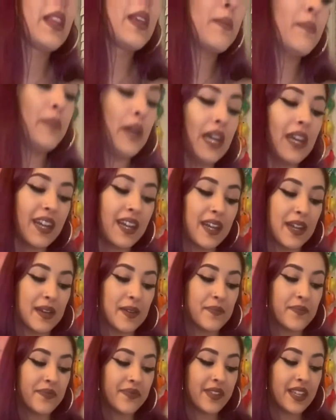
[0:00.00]
but
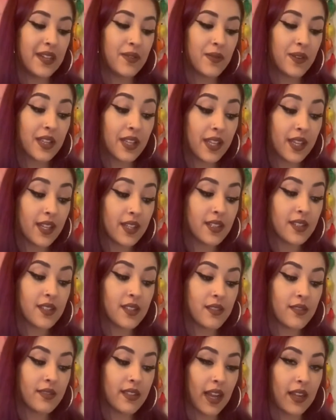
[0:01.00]
it really is
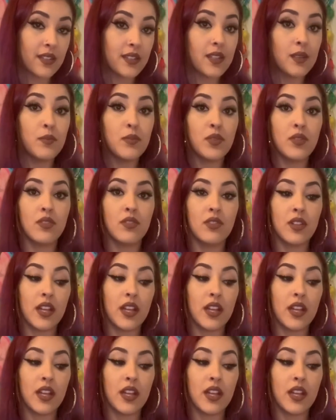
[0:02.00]
that simple.